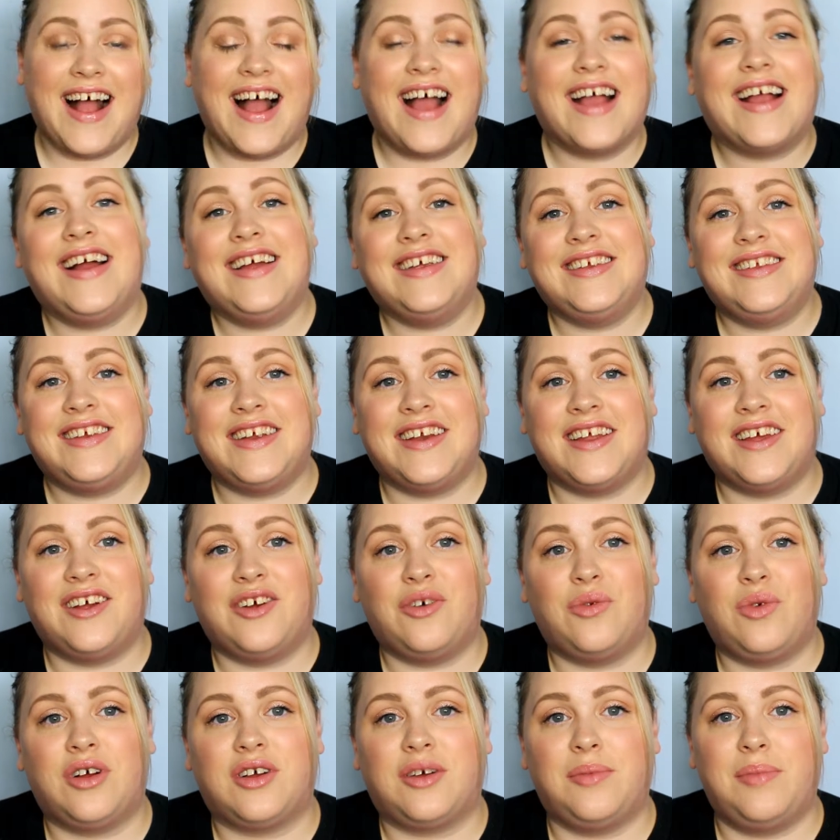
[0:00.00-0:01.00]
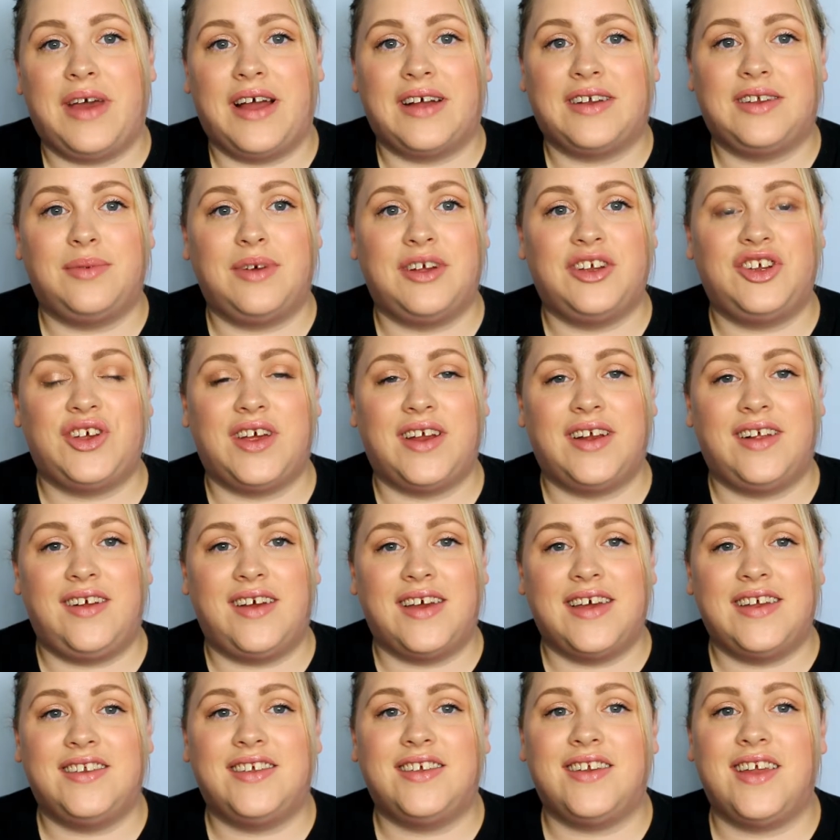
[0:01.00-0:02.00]
Hi guys, Tina here. Welcome back to my
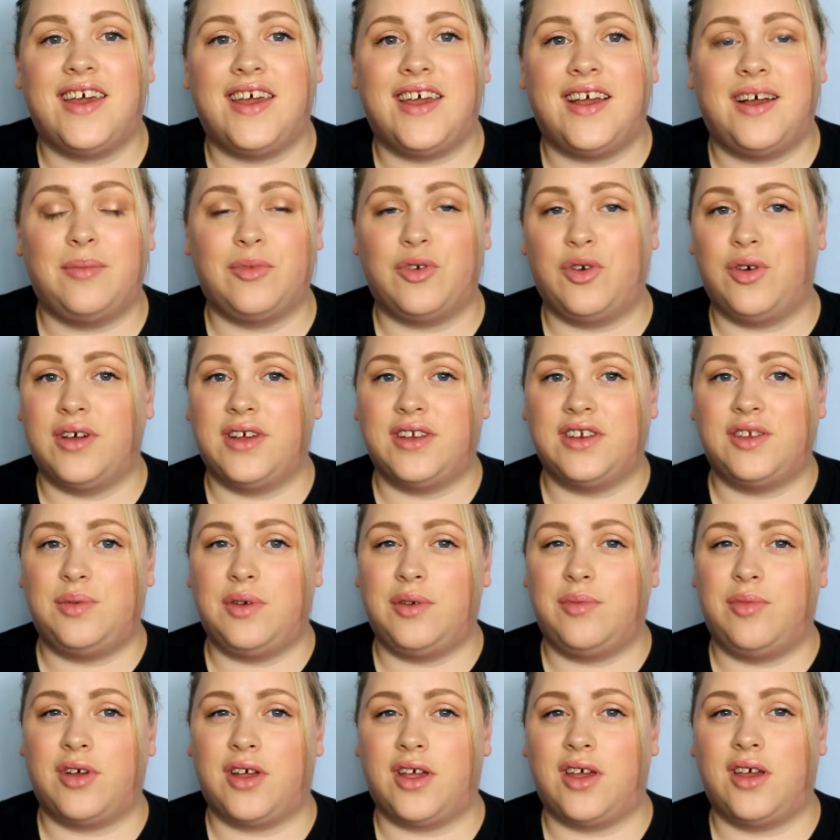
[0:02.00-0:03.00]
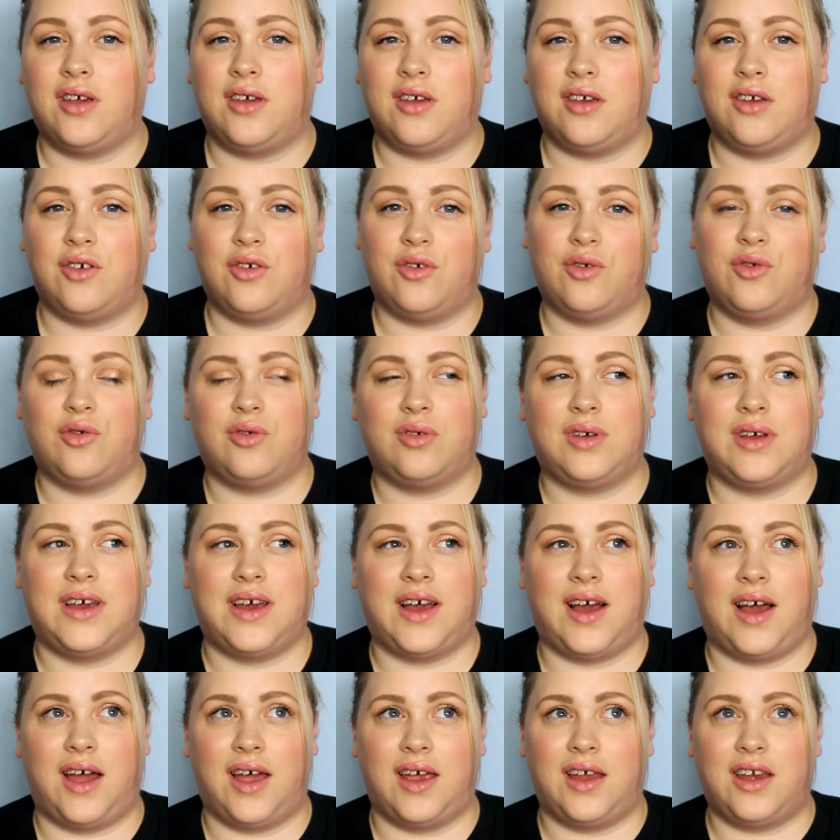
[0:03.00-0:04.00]
channel, and today I'm going to be bringing you
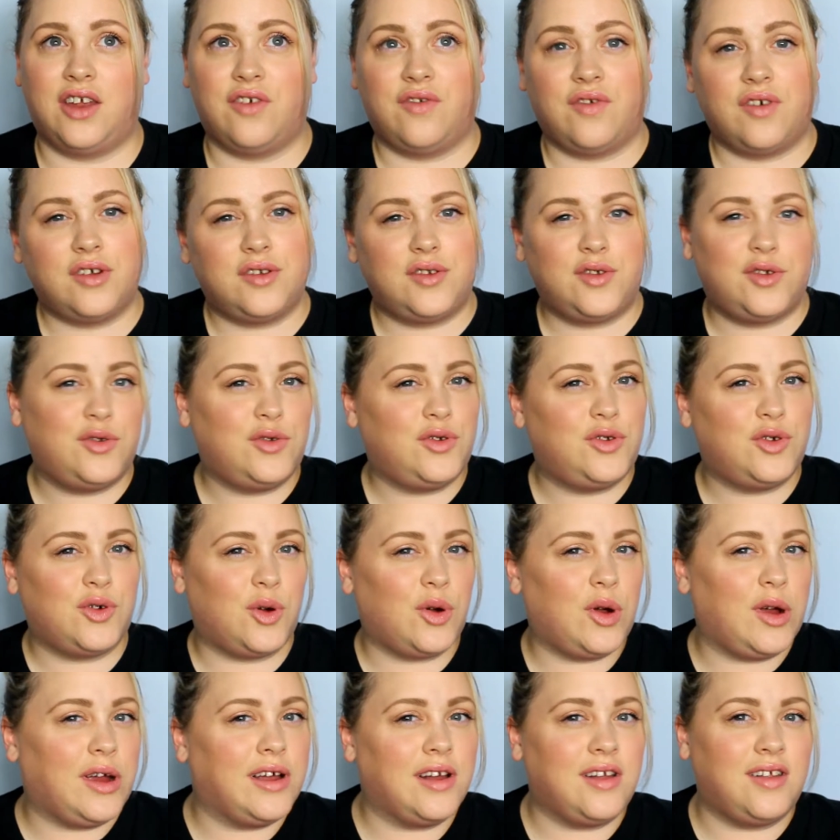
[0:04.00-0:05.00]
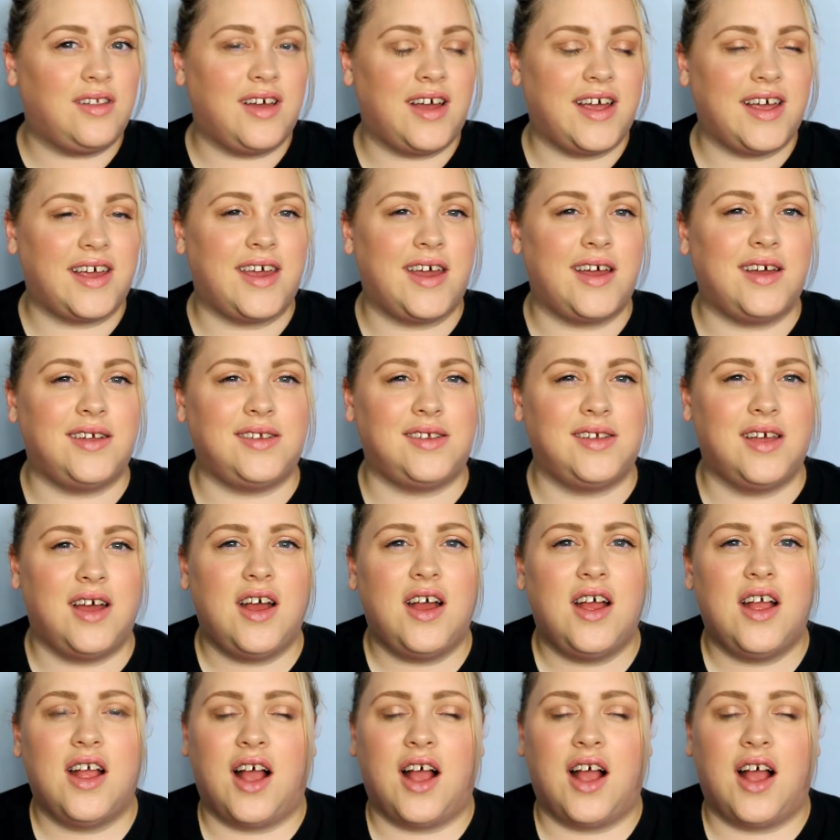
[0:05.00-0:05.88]
kind of a tutorial, I guess.